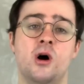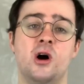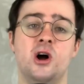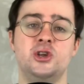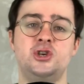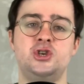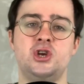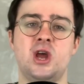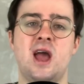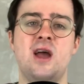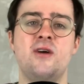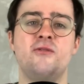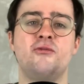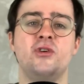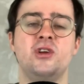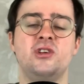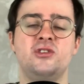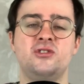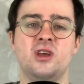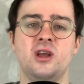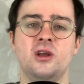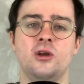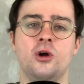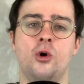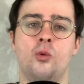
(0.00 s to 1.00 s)
much every
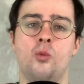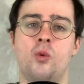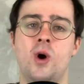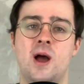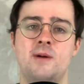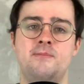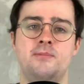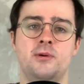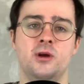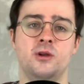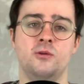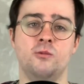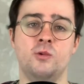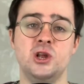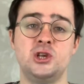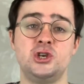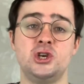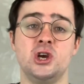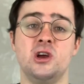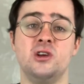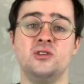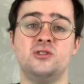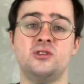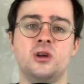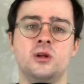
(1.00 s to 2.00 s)
single weapon which
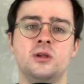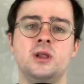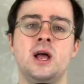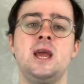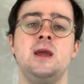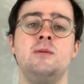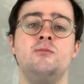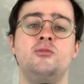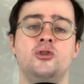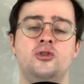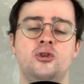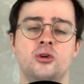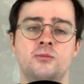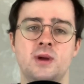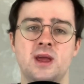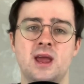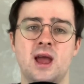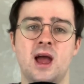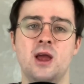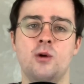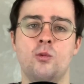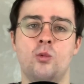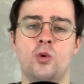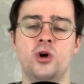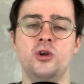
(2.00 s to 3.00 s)
is claimed to be
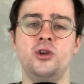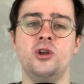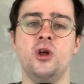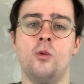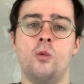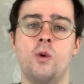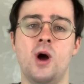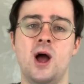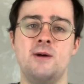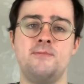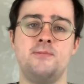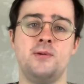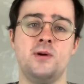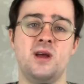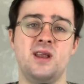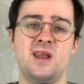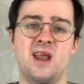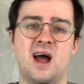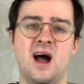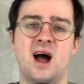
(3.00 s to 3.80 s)
a wonder weapon